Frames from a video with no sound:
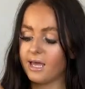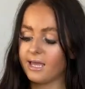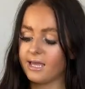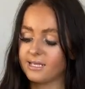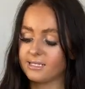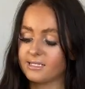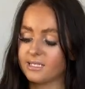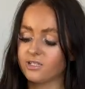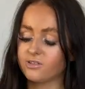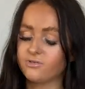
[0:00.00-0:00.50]

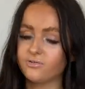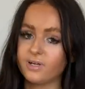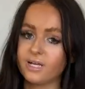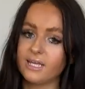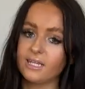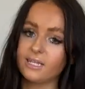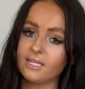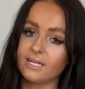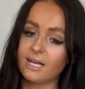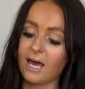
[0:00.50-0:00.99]
It's this
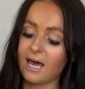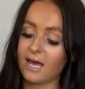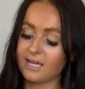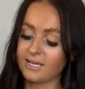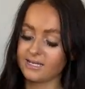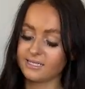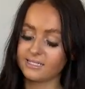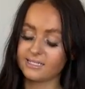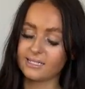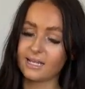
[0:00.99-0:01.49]
really
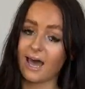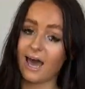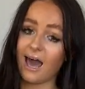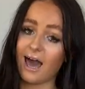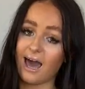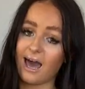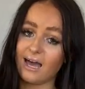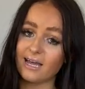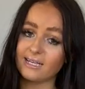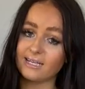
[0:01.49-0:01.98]
nice
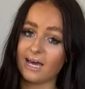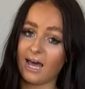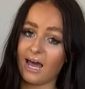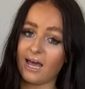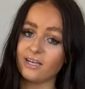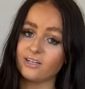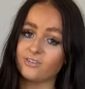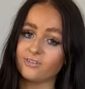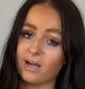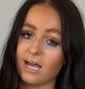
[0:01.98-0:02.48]

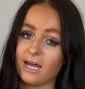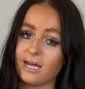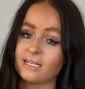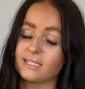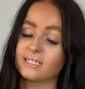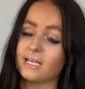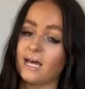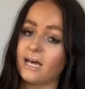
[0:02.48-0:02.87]
tie-dye dress,